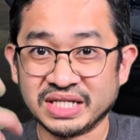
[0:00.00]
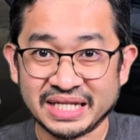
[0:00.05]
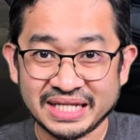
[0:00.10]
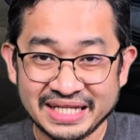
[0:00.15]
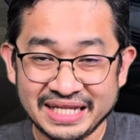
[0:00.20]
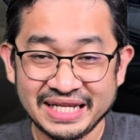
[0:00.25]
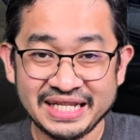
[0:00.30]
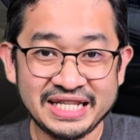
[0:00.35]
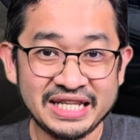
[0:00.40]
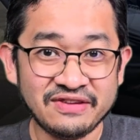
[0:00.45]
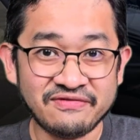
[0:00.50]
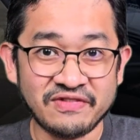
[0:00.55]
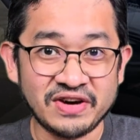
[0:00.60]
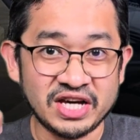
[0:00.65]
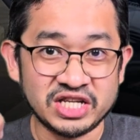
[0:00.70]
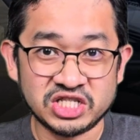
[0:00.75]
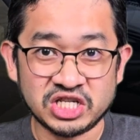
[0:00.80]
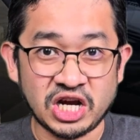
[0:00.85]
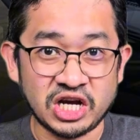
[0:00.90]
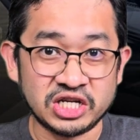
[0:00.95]
the DC
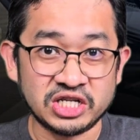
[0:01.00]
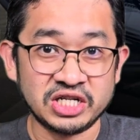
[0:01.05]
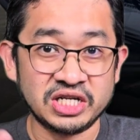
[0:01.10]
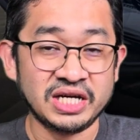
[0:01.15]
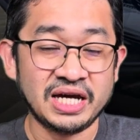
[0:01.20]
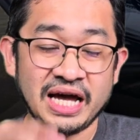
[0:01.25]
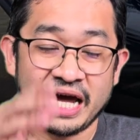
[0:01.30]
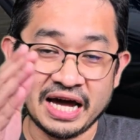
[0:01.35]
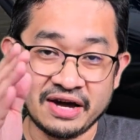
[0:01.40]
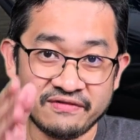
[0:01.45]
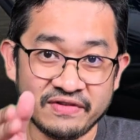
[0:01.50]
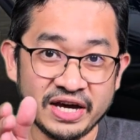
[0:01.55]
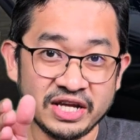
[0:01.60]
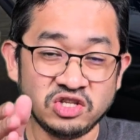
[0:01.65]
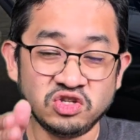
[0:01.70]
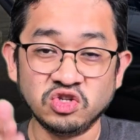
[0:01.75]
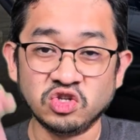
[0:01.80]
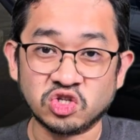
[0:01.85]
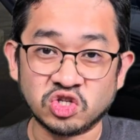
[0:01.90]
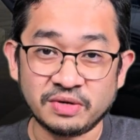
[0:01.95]
fast charger, I advise
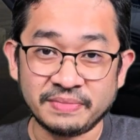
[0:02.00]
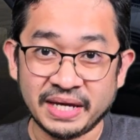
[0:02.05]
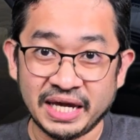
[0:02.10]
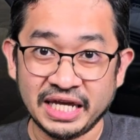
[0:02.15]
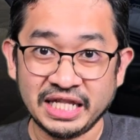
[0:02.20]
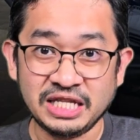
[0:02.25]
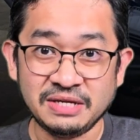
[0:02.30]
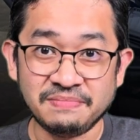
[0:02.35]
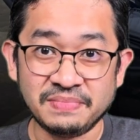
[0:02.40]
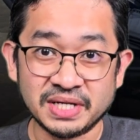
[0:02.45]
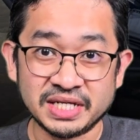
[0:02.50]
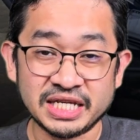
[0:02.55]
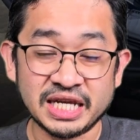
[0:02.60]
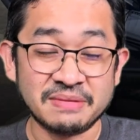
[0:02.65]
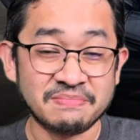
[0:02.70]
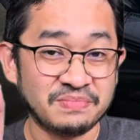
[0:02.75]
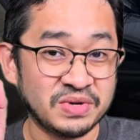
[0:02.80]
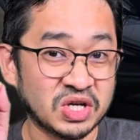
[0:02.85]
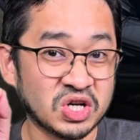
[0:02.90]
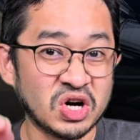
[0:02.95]
you to stop at
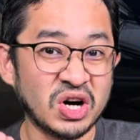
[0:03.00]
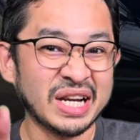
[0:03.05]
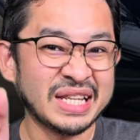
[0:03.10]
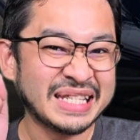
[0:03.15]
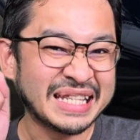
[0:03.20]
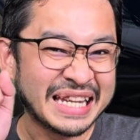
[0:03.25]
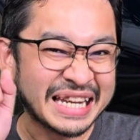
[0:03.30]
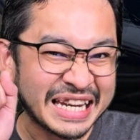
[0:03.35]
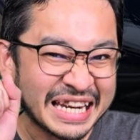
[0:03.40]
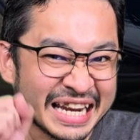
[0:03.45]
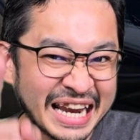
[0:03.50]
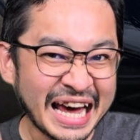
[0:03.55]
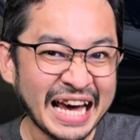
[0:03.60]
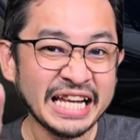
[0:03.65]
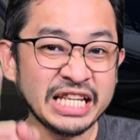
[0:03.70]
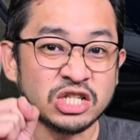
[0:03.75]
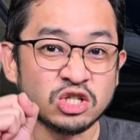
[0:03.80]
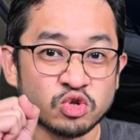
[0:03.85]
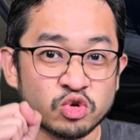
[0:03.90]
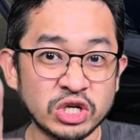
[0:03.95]
80% because the
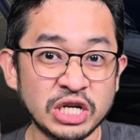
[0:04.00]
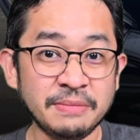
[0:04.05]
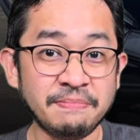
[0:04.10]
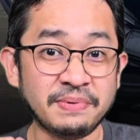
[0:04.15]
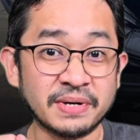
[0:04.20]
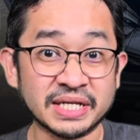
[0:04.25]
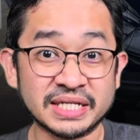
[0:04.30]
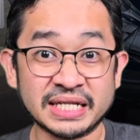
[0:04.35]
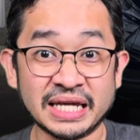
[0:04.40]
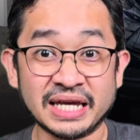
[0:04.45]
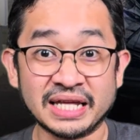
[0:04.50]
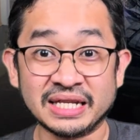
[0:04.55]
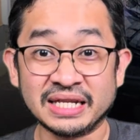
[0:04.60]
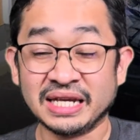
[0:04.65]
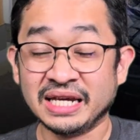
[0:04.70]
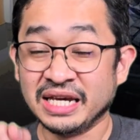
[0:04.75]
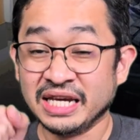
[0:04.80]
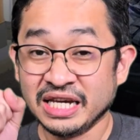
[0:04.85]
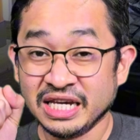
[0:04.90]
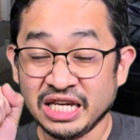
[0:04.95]
last 20%
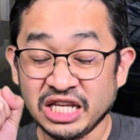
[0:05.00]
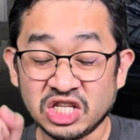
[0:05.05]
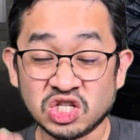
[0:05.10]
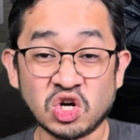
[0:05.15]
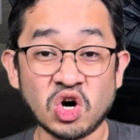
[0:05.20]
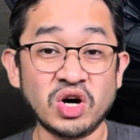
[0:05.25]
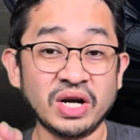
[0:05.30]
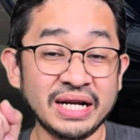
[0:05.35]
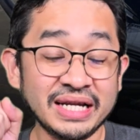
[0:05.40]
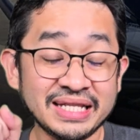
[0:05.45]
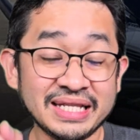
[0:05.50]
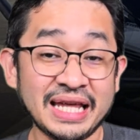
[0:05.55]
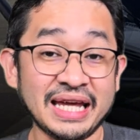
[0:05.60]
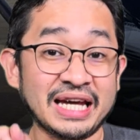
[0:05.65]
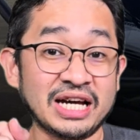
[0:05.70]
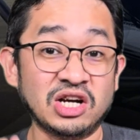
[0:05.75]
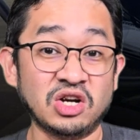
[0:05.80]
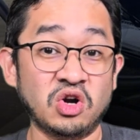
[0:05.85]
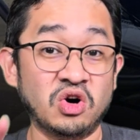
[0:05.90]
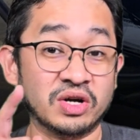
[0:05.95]
is going to
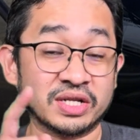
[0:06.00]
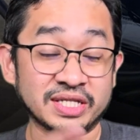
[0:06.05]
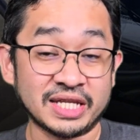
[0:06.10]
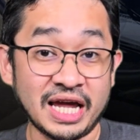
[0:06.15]
take a long